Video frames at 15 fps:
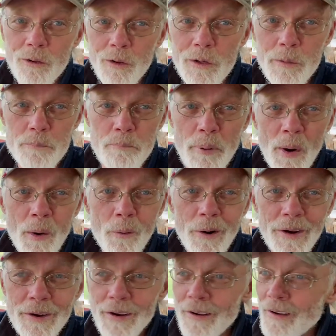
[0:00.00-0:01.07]
Look at
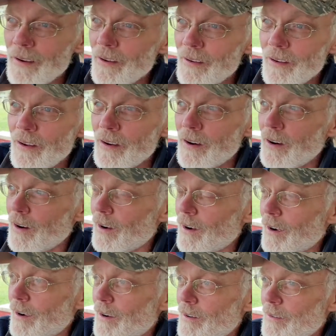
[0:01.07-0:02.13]
Boeing.
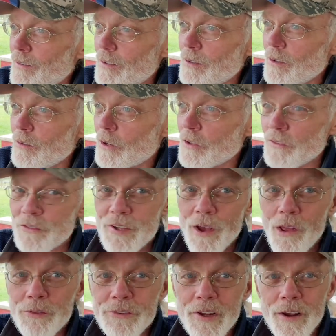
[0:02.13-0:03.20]
Look at
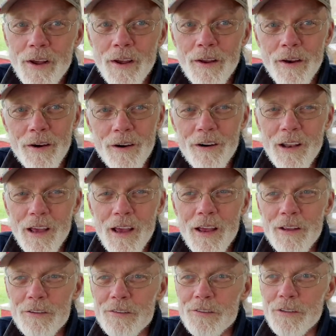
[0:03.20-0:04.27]
Delta
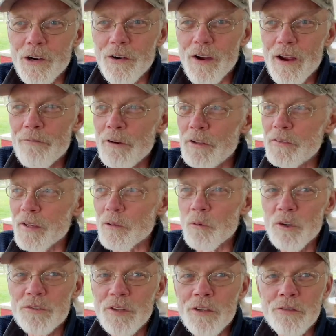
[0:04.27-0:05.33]
Airlines. Everything.
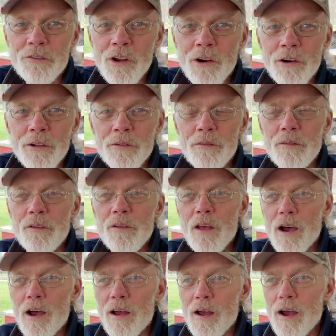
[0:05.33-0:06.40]
Once they started
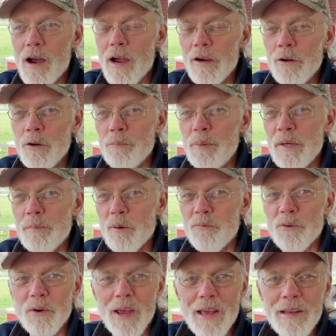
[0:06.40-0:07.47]
hiring people
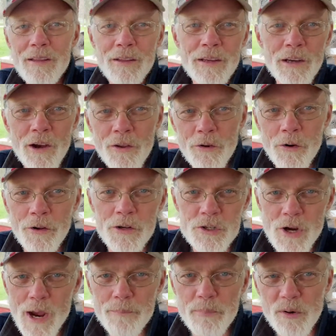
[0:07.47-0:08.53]
for anything other than
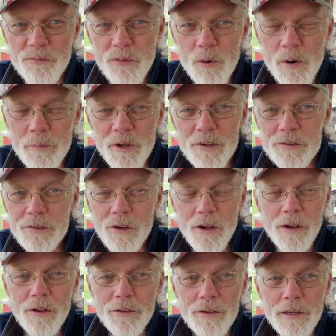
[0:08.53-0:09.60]
job performance,
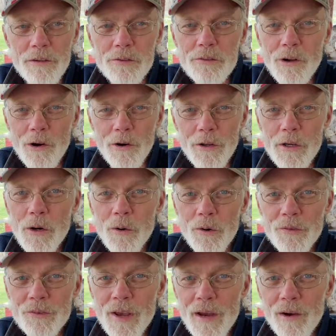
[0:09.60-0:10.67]
things started
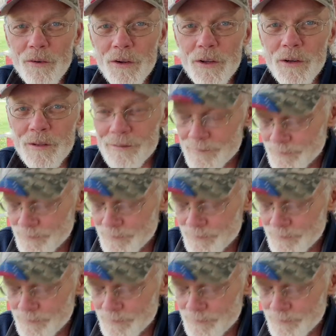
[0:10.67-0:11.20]
going downhill.